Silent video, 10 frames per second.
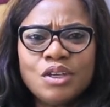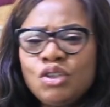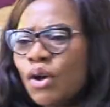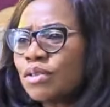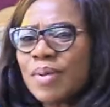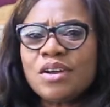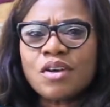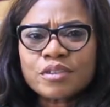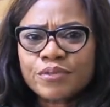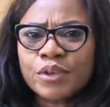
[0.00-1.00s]
Your husband
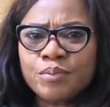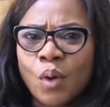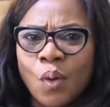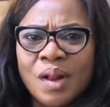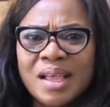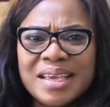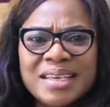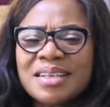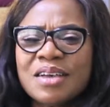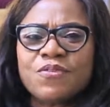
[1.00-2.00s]
loves football.
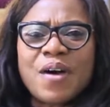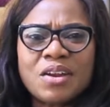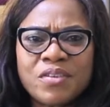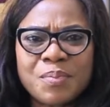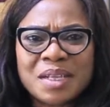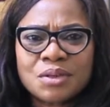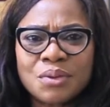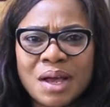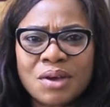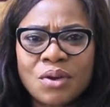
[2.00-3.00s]
He's a fan of a
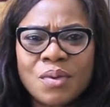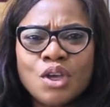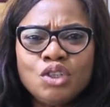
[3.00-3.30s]
particular club.